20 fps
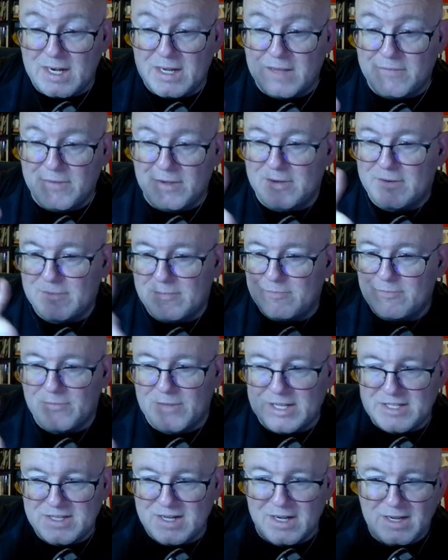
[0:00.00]
not even
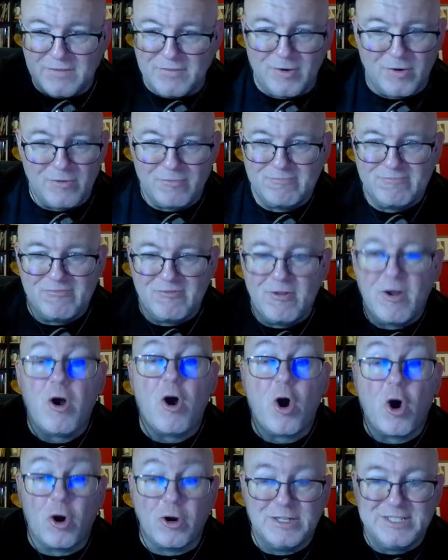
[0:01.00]

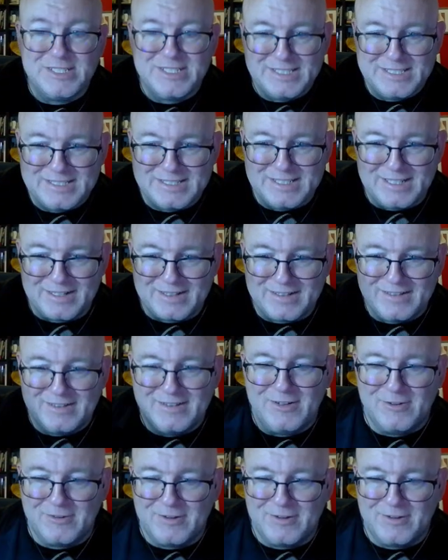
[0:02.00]
artistic.